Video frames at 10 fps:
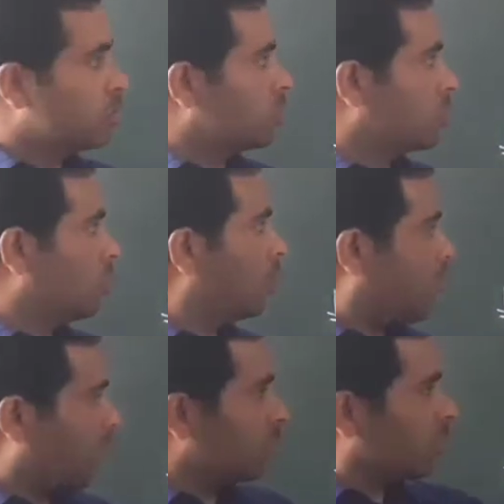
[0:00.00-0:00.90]
So,
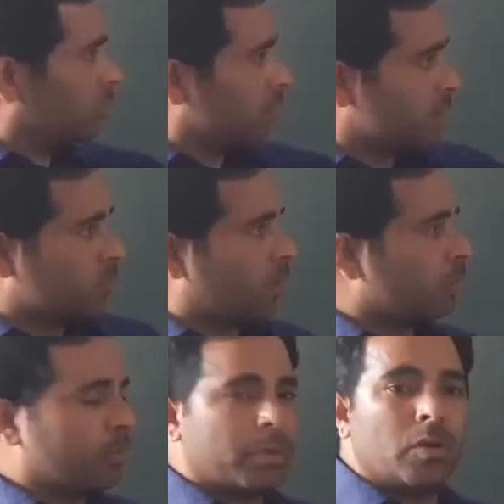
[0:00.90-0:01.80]
although this is one
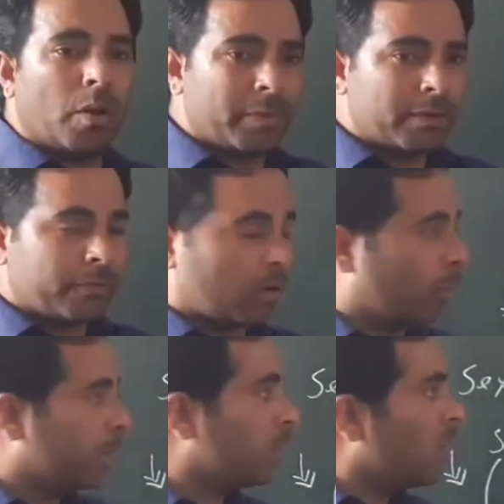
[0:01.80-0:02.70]
of the predominant
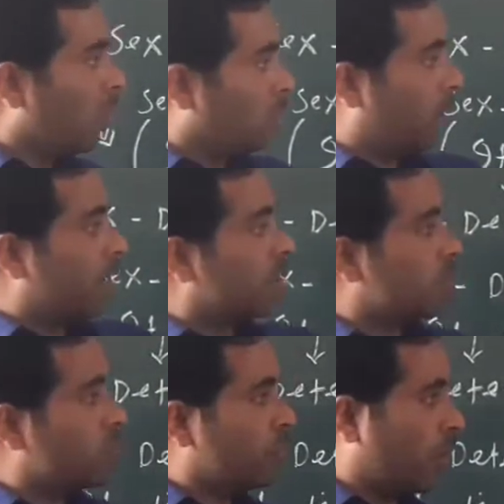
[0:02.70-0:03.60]
phenomena where the
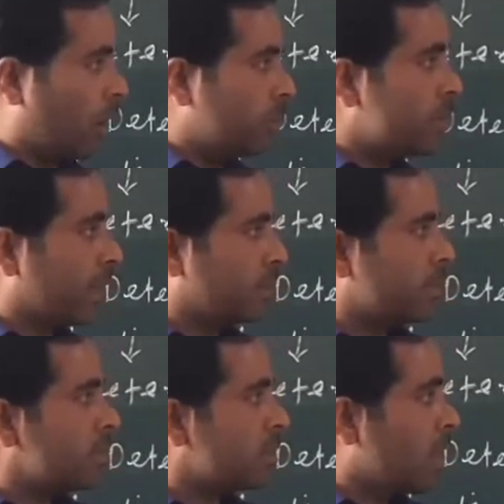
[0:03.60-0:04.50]
two forms
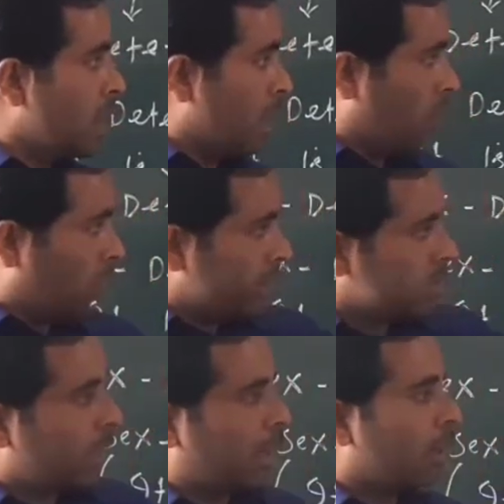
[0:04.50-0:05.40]
exist, one
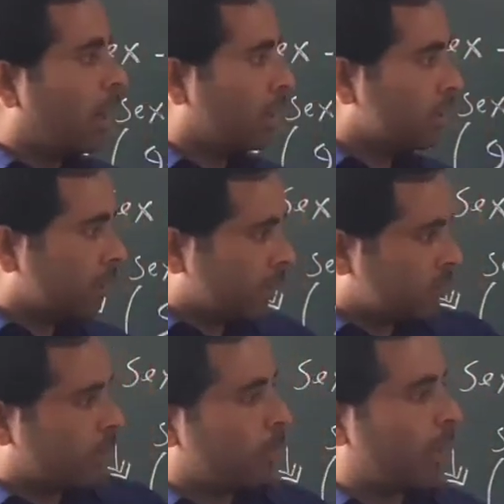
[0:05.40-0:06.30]
is male, another
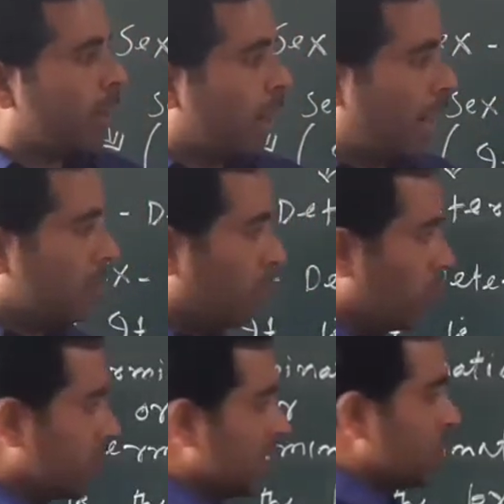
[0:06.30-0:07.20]
is female, and
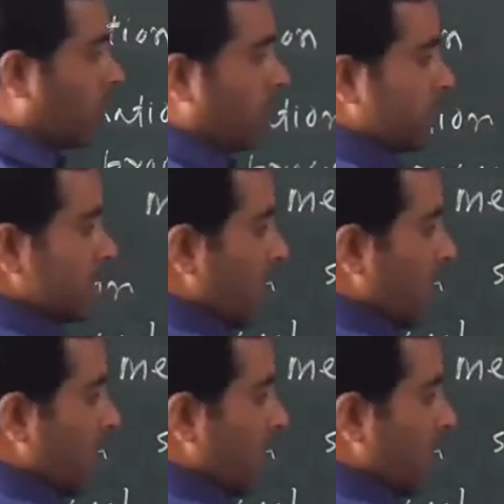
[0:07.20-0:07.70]
both these forms